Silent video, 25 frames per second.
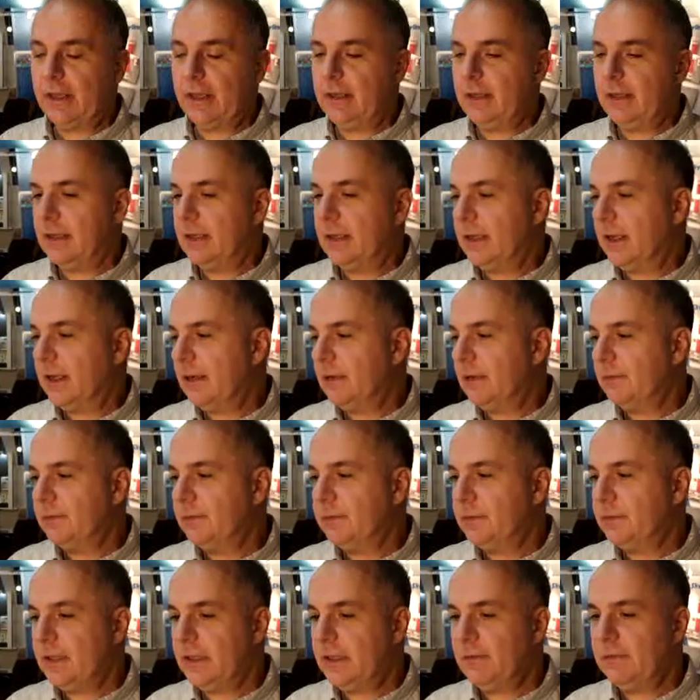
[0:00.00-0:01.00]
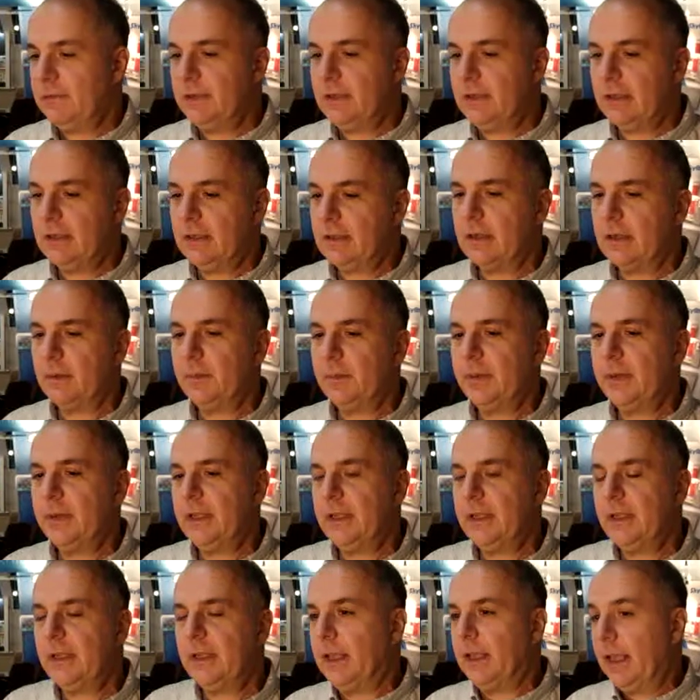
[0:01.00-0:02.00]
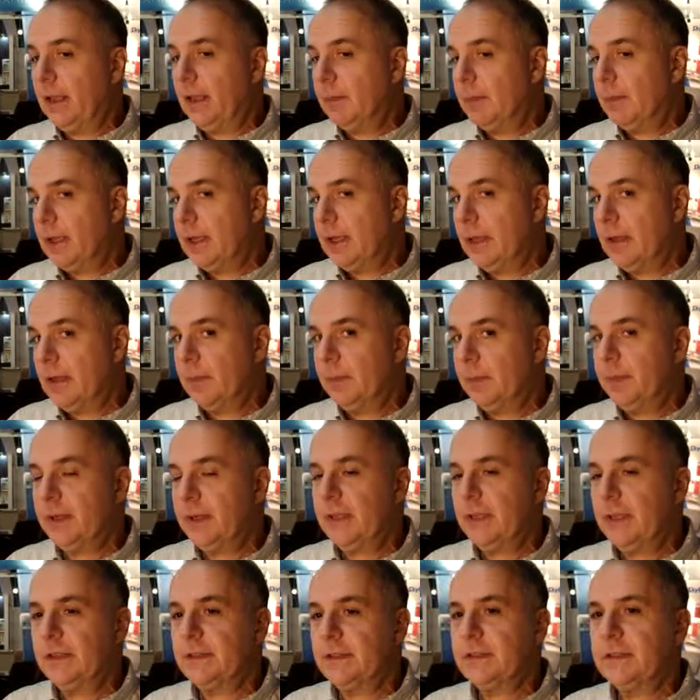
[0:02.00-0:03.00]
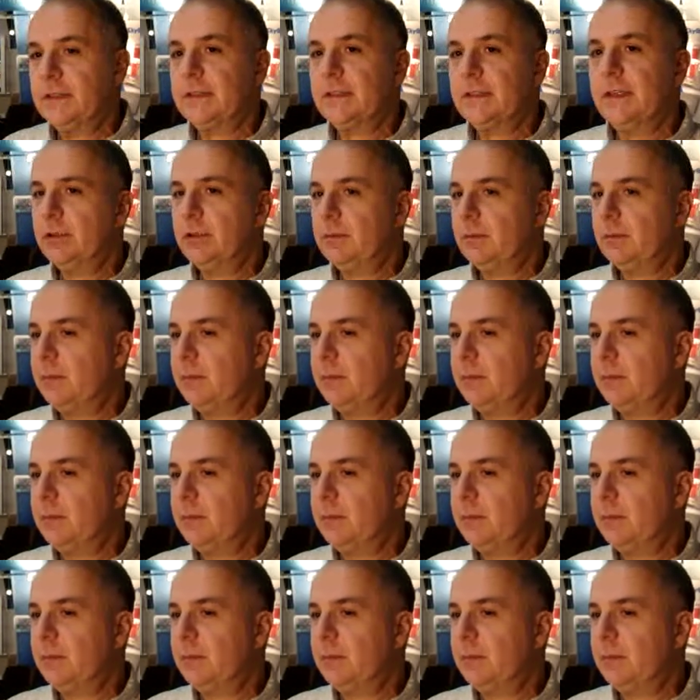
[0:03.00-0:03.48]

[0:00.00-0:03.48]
any kind of TV company, gaming companies, could